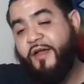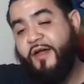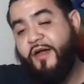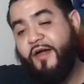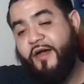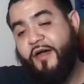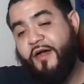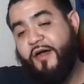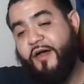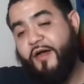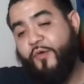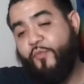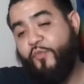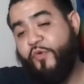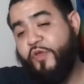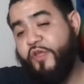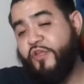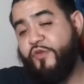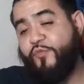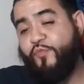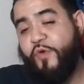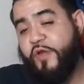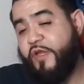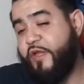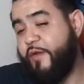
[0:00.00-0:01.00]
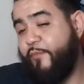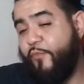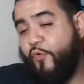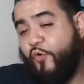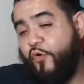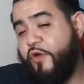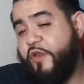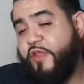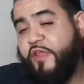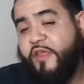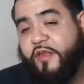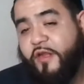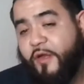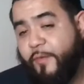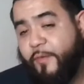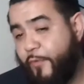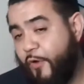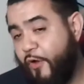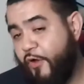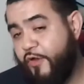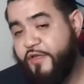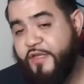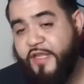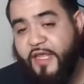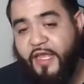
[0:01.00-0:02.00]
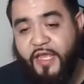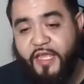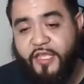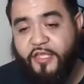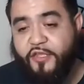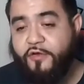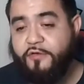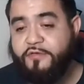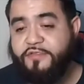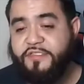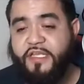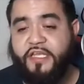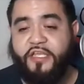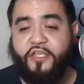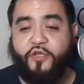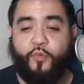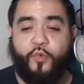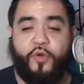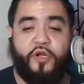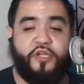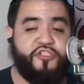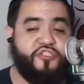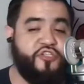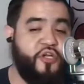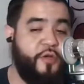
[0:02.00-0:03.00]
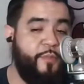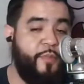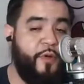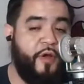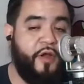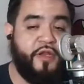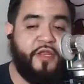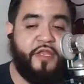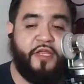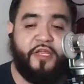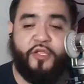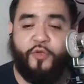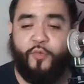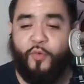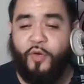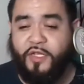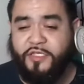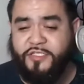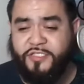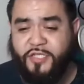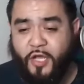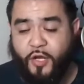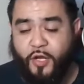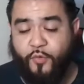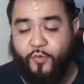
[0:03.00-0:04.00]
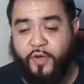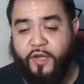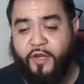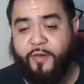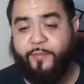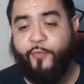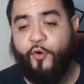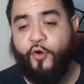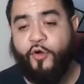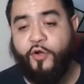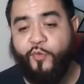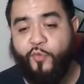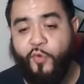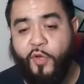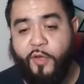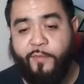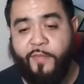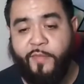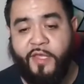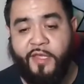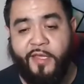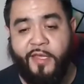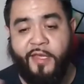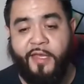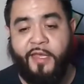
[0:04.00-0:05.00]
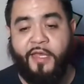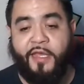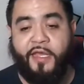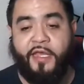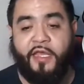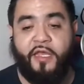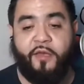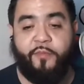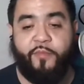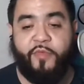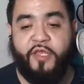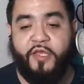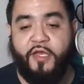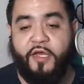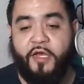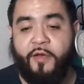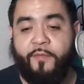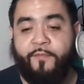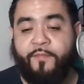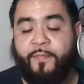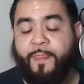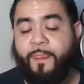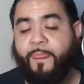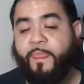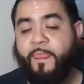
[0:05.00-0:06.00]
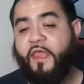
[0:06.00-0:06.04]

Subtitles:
We could Rick and Morty it up all day. You know what I'm saying? You want to jump on here, you want to talk Rick and Morty with me, hit me up.